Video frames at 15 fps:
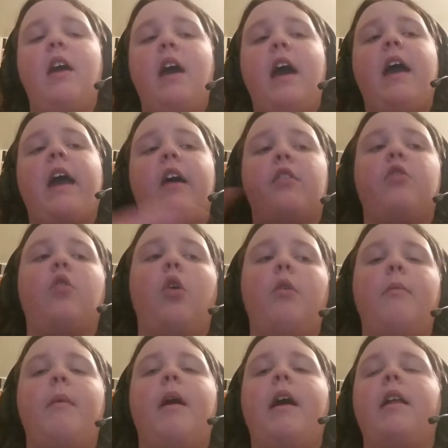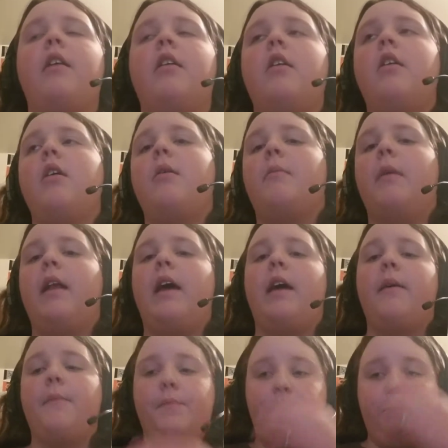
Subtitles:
hey, I sold mine. But hey,